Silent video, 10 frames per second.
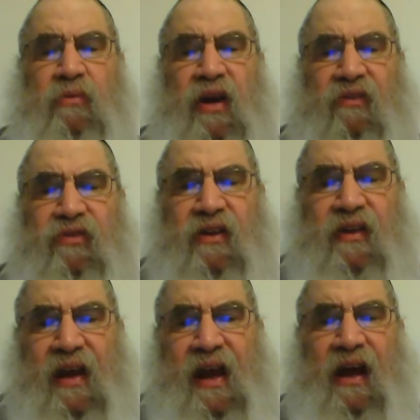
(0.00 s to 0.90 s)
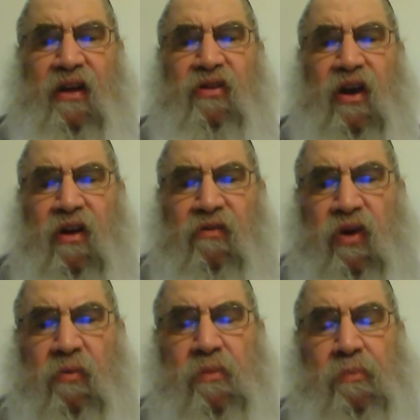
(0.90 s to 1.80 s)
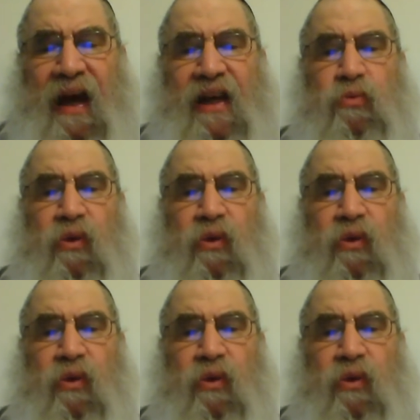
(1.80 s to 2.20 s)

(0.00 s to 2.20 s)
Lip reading: You have to take out from the bayis